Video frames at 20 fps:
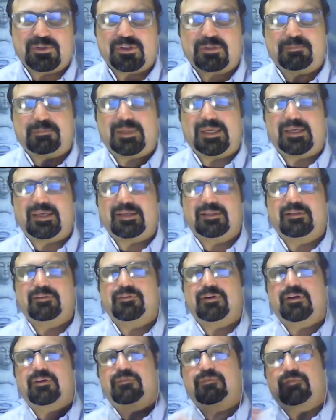to speak, the
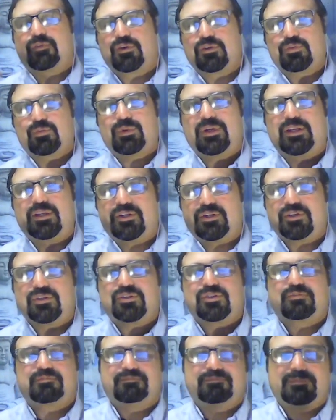very first
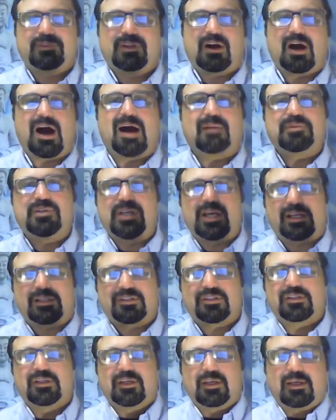religious
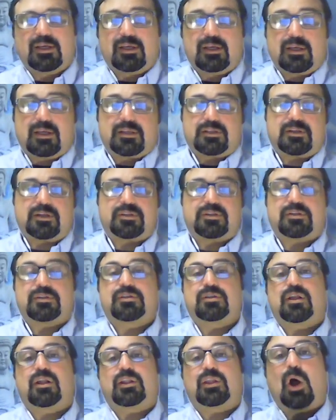objects, such
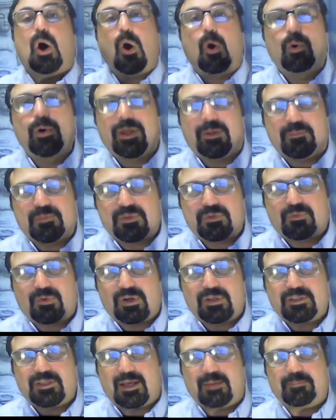as totems, for
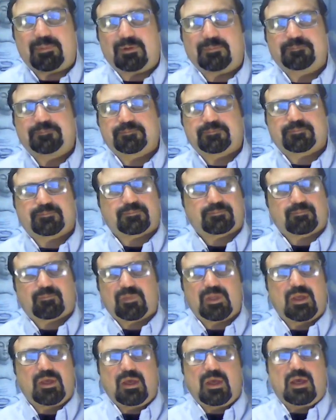example.
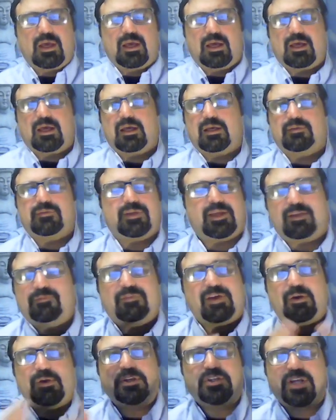In
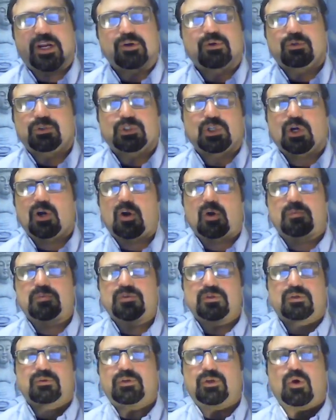very general
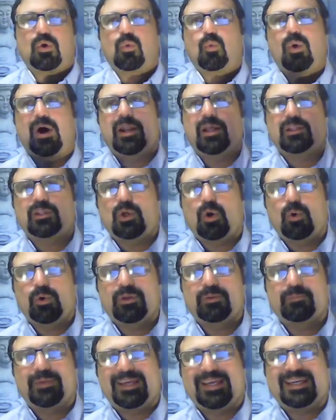terms, what a
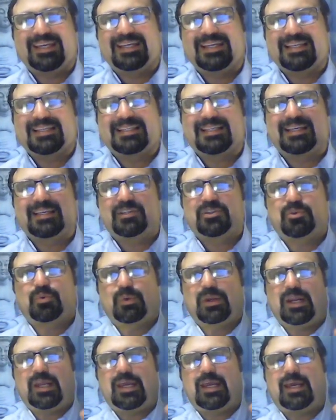totem is
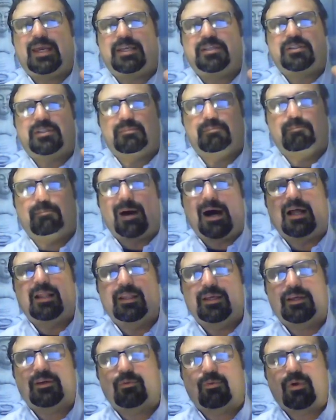really a
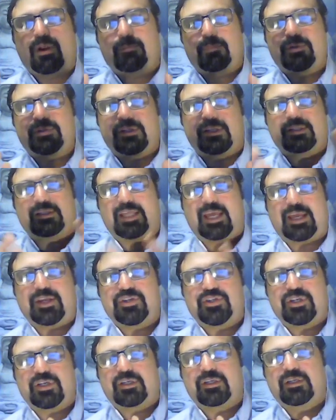symbolic
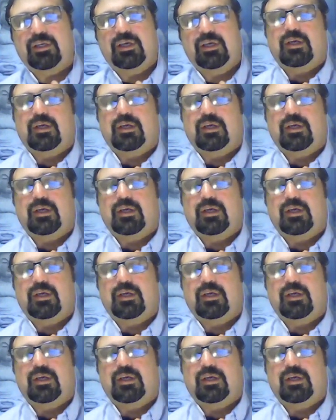representation